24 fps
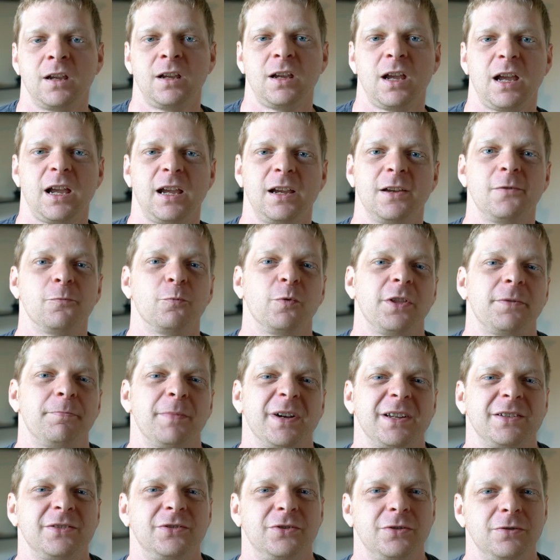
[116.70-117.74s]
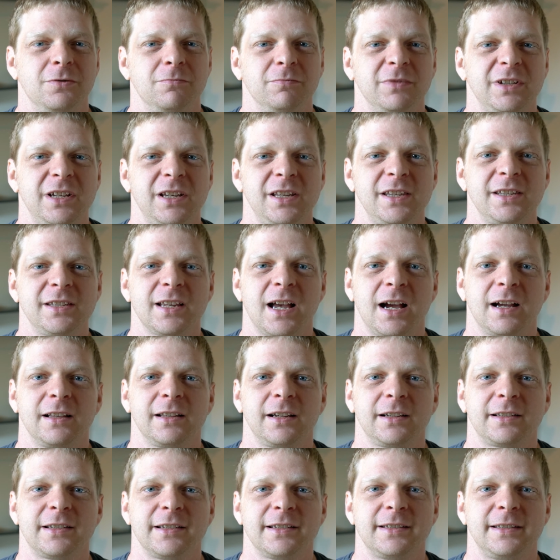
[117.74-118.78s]
And with my zoom lens, I
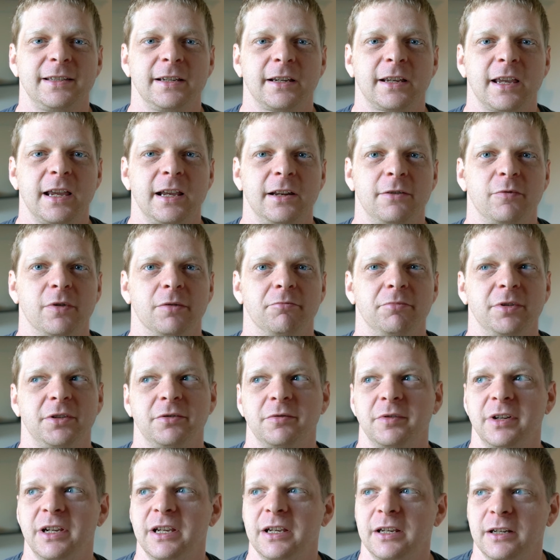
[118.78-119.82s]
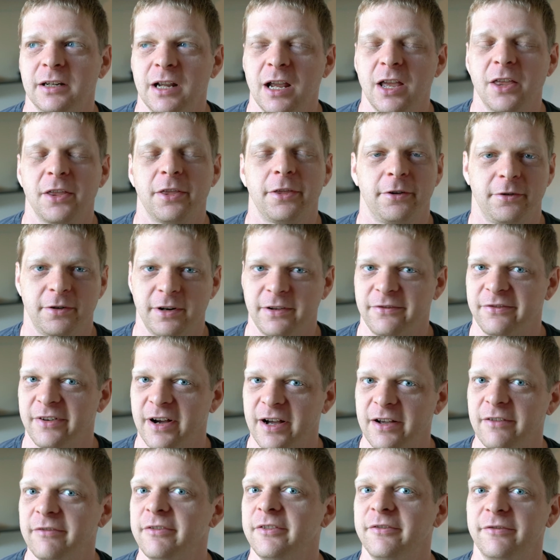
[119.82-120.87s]
like to stick anywhere between
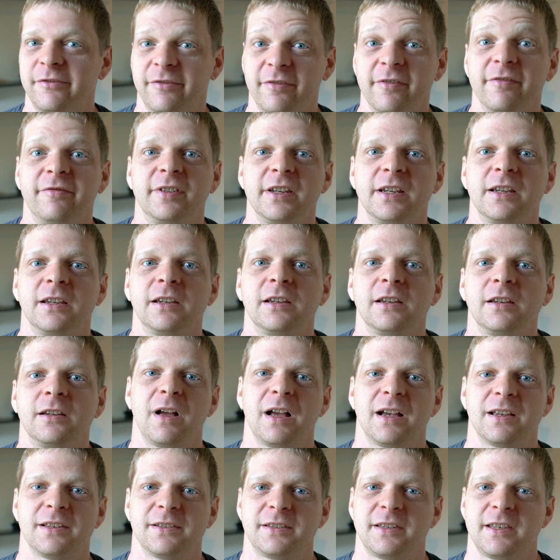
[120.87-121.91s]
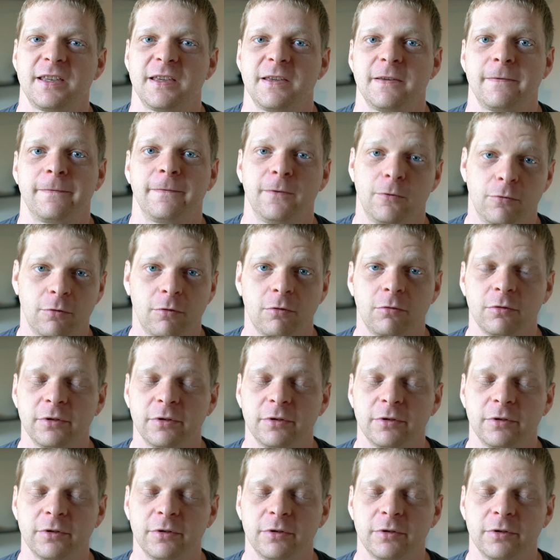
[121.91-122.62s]
35 and 50 as the focal